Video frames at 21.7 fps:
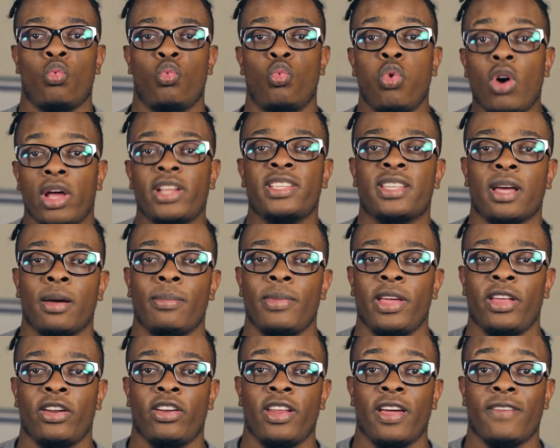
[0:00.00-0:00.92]
What is
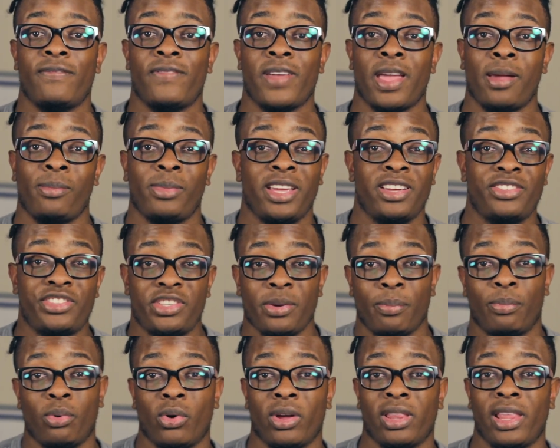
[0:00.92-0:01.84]
up, internet family? It's
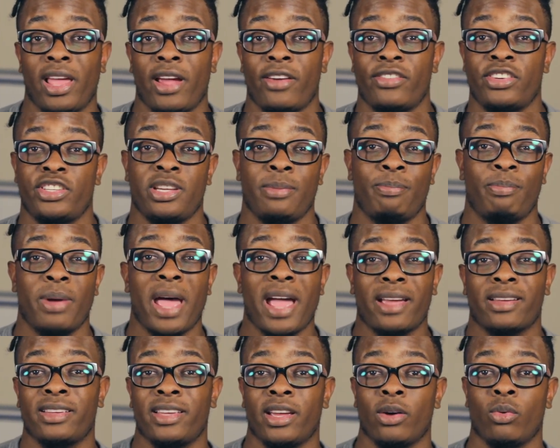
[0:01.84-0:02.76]
your boy Larry G
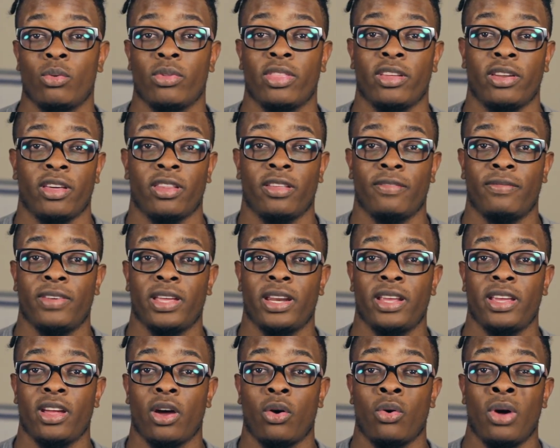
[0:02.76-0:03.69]
back again with another
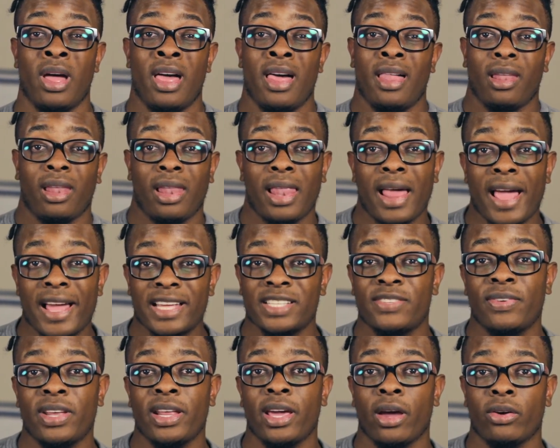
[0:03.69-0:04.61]
video.
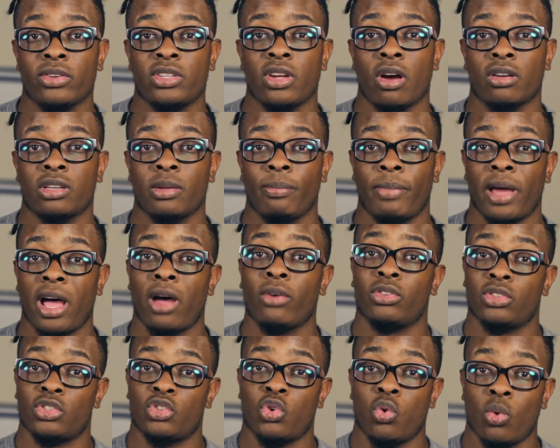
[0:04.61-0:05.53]
Last video talked
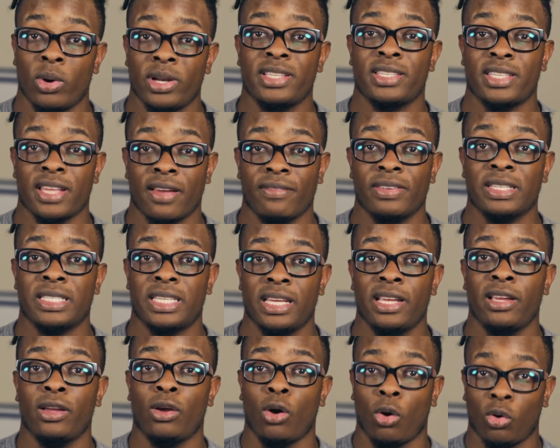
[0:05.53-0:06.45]
about
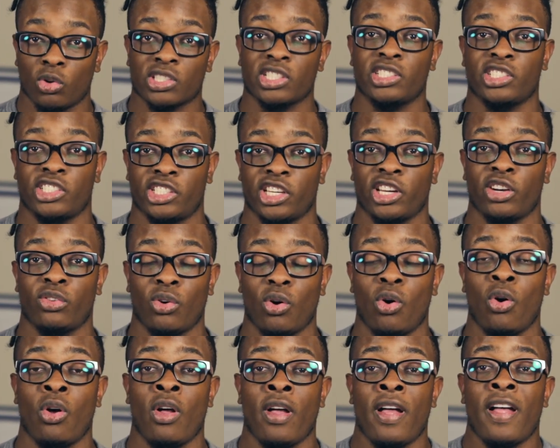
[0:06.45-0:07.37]
2017 goals in
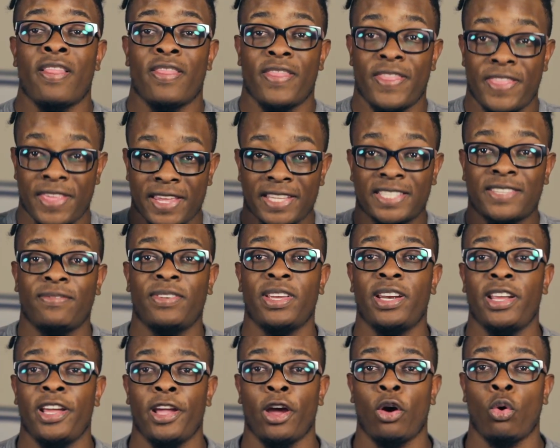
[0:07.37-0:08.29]
general. This
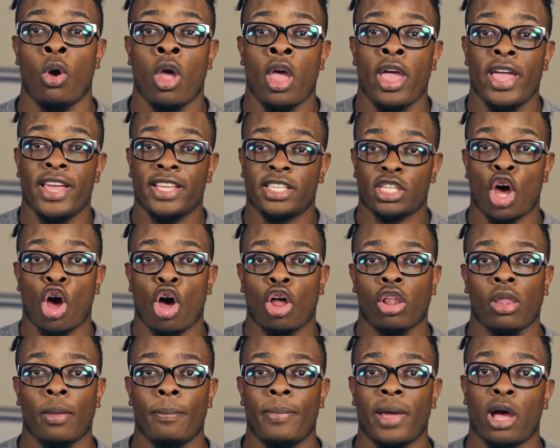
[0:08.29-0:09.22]
video, it's
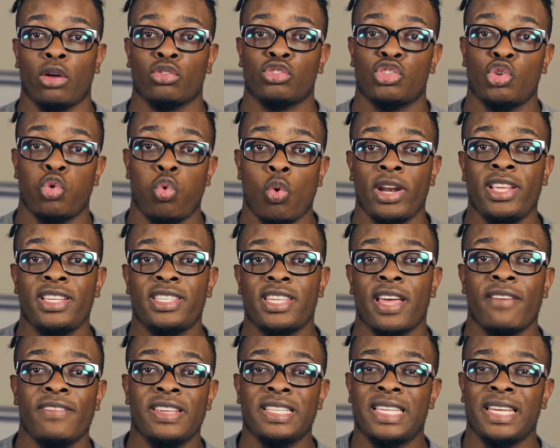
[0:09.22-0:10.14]
all about
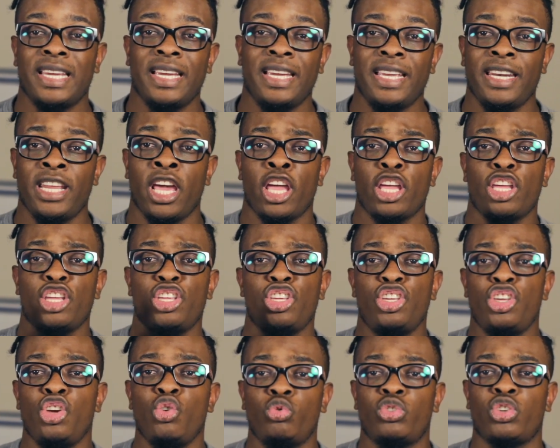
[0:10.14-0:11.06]
2017
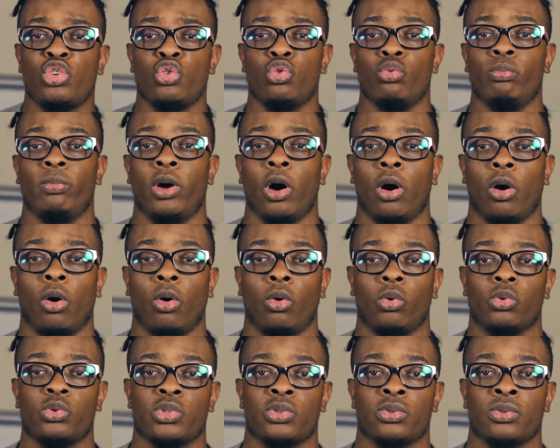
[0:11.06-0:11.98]
YouTube
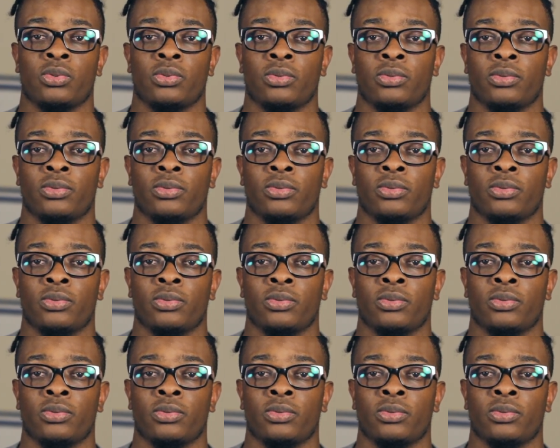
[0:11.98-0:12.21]
goals.